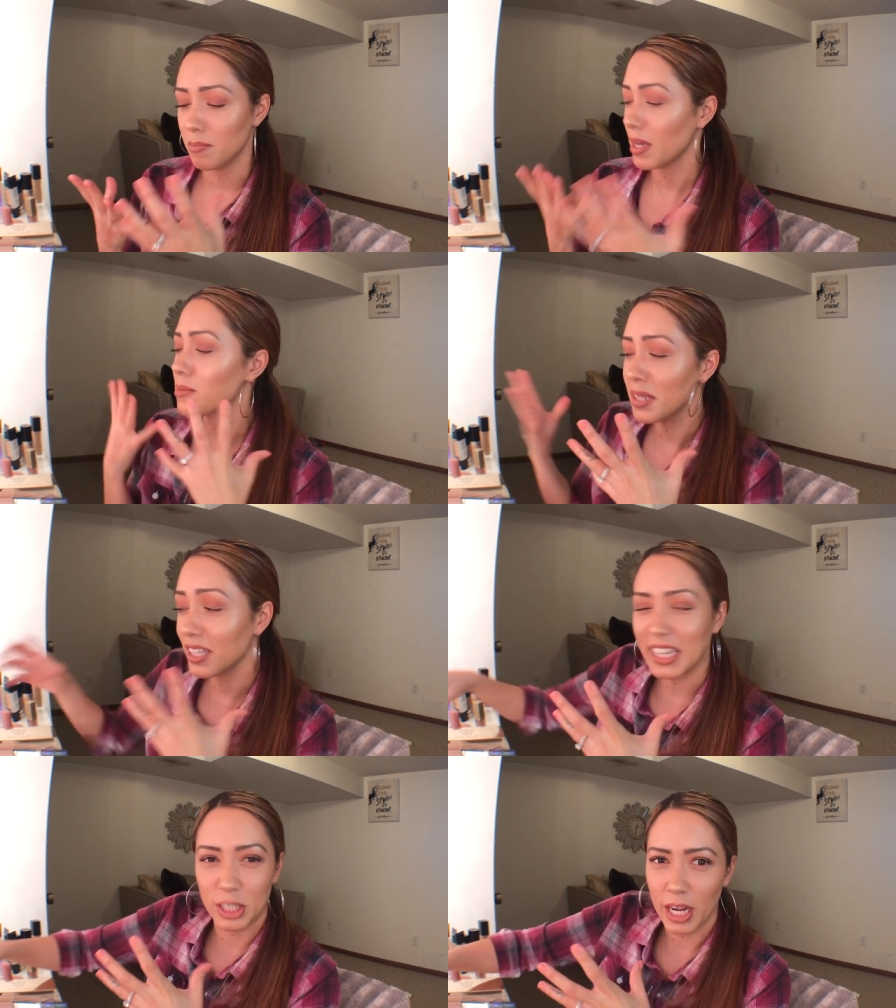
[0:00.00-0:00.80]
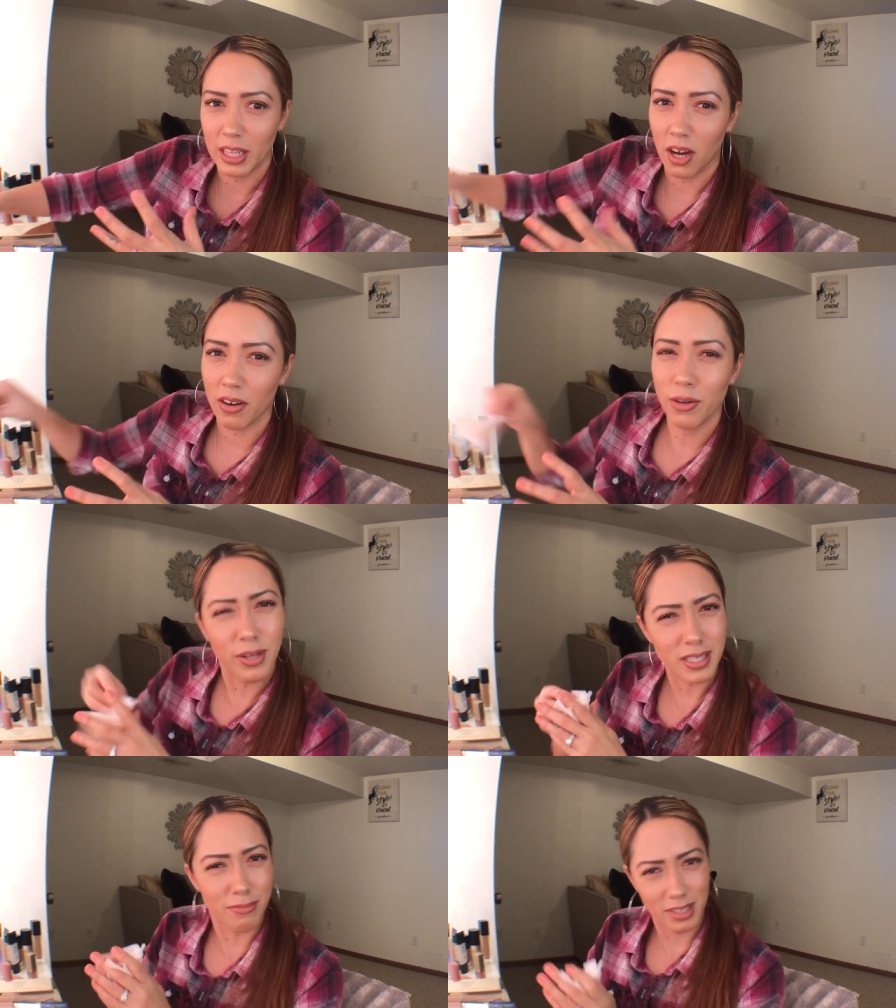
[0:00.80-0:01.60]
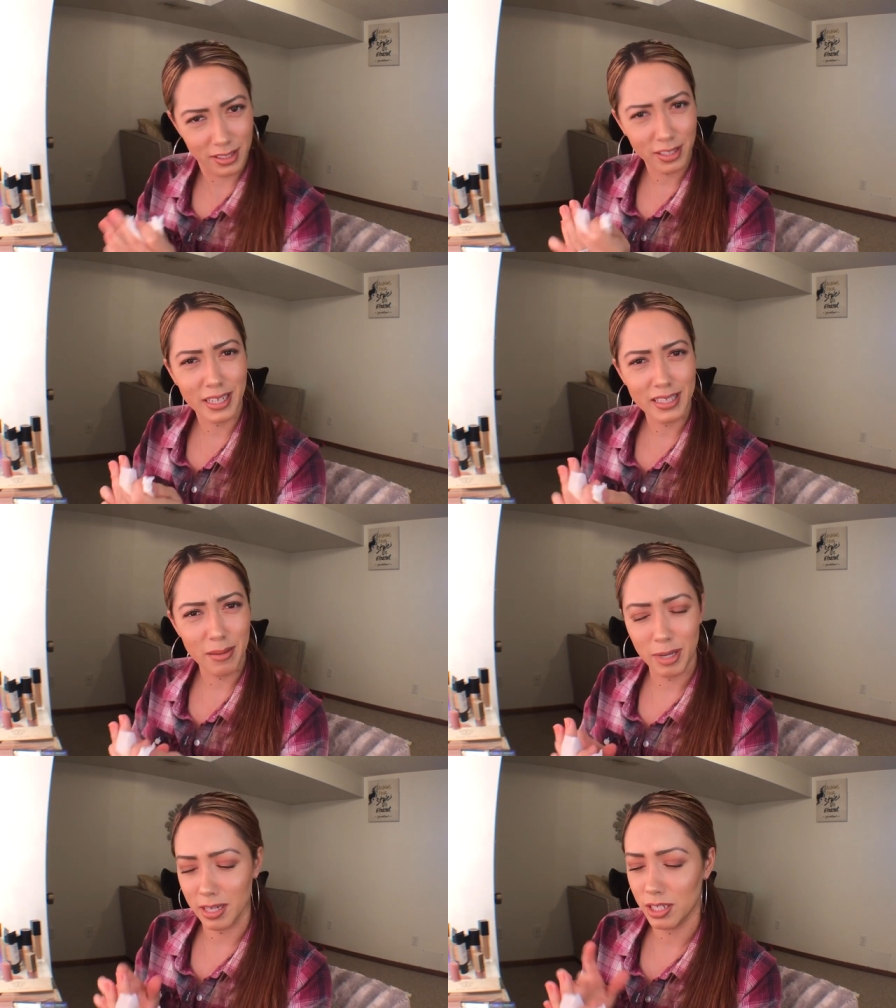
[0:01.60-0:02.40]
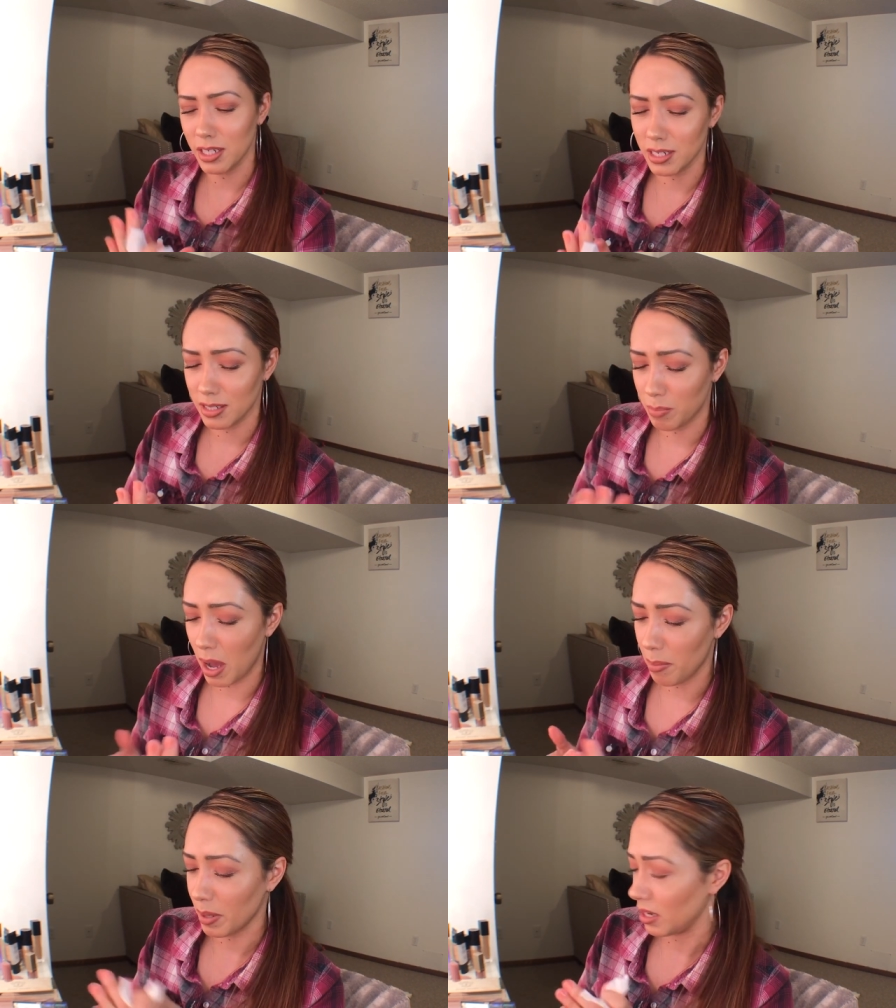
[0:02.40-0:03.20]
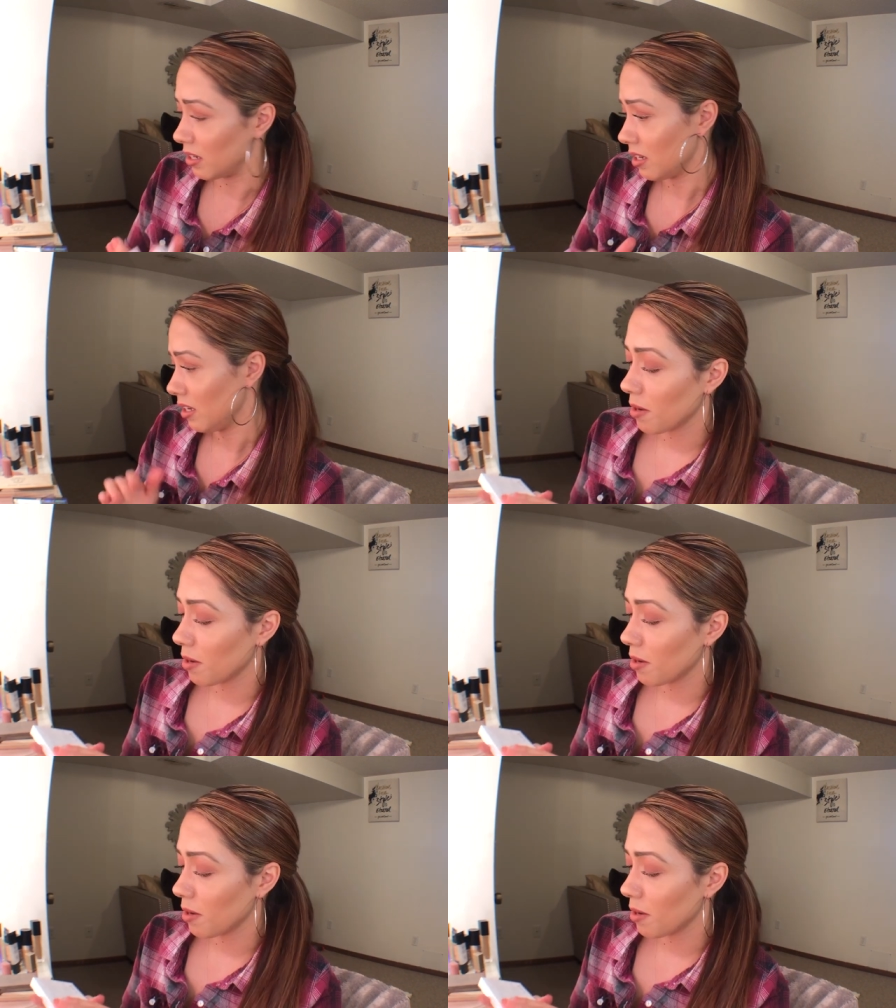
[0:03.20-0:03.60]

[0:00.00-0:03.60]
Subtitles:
makes me look like J-Lo. And who doesn't want to look like that bitch? She is popping.